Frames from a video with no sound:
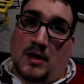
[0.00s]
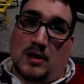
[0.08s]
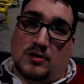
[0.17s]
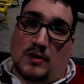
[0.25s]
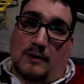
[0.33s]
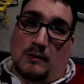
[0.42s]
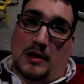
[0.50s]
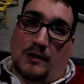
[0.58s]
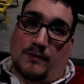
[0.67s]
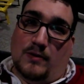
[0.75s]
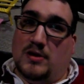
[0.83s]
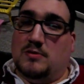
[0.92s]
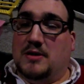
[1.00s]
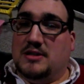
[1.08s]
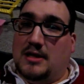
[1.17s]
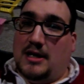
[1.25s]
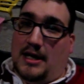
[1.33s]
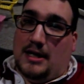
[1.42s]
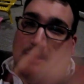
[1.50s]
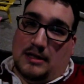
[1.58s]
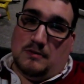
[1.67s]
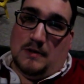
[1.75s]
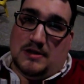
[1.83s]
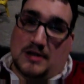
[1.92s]
So I have one up for this Wednesday and next
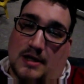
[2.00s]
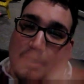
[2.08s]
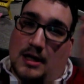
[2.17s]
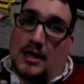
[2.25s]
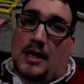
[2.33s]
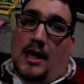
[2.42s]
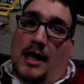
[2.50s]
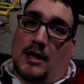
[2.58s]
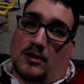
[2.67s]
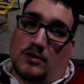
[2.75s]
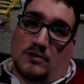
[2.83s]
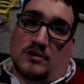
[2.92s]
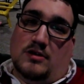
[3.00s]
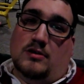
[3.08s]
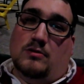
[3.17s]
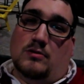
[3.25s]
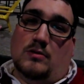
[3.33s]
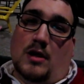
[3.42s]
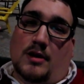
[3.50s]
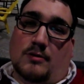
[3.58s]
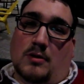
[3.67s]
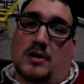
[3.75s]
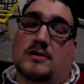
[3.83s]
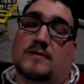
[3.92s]
Wednesday. And I'm going to do two other
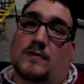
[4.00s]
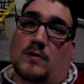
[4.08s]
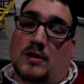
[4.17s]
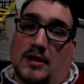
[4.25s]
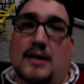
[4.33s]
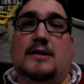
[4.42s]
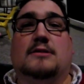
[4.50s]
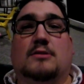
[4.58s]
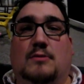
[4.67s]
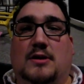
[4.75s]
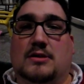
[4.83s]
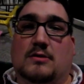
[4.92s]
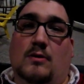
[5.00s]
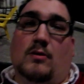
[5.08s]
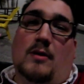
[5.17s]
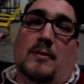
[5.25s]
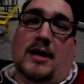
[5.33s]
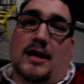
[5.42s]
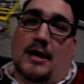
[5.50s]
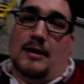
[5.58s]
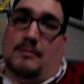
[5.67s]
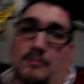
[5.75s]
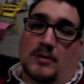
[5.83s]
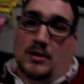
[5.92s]
ones for the next 2 weeks. So that way
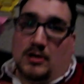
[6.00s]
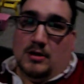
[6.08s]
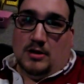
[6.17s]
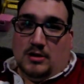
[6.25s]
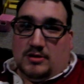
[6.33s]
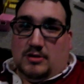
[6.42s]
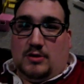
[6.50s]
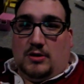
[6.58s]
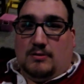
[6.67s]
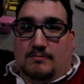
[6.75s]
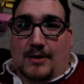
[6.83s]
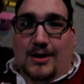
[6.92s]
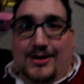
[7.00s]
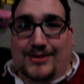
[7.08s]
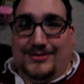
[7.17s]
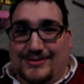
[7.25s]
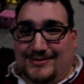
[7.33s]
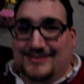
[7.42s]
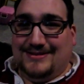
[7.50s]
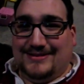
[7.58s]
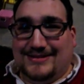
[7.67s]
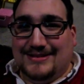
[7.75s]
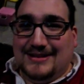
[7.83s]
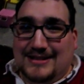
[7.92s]
I'm still good.
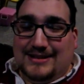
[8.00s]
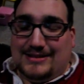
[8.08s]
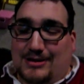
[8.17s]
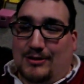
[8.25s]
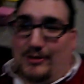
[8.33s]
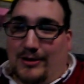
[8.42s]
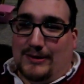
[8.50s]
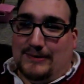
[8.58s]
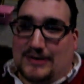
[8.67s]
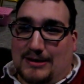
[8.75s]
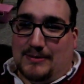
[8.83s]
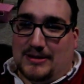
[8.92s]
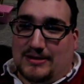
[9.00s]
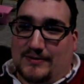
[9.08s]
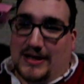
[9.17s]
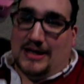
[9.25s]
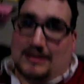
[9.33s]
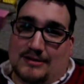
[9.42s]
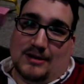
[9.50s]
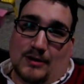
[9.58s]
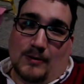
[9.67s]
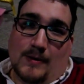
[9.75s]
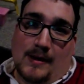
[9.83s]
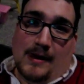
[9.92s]
So I'll get myself ahead.
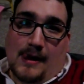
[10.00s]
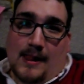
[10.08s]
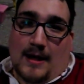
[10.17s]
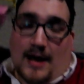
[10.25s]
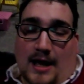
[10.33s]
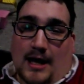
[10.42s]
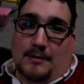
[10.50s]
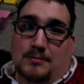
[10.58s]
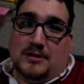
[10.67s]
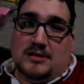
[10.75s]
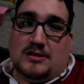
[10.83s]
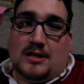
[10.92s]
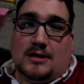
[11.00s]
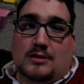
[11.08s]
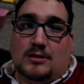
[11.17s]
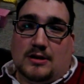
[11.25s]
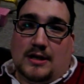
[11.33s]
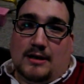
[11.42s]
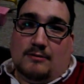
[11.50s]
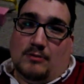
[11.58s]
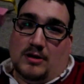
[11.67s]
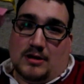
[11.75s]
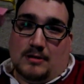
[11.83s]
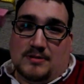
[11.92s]
So. Please take a look at that
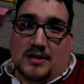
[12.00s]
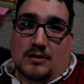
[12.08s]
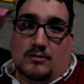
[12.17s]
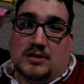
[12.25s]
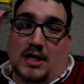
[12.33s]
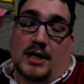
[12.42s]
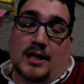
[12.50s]
when it comes out.